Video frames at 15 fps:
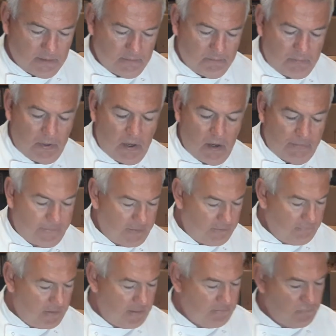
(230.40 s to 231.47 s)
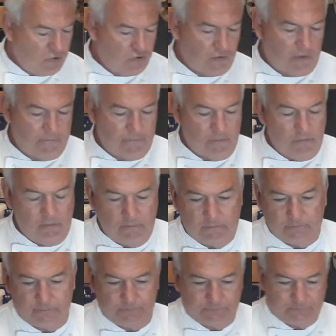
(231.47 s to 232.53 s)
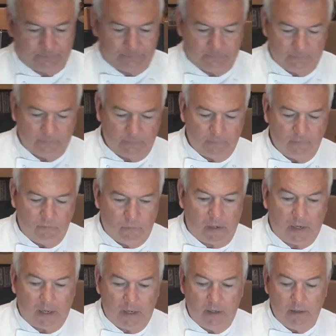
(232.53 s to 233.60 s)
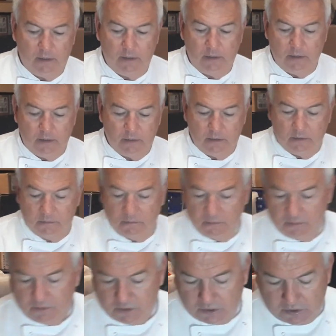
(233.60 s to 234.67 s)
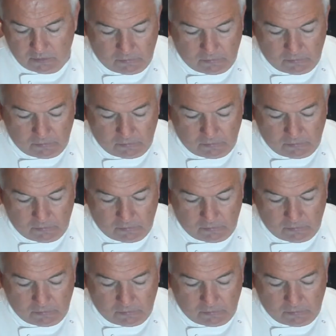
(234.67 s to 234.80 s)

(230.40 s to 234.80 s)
perfect rum truffle. Voila! So do it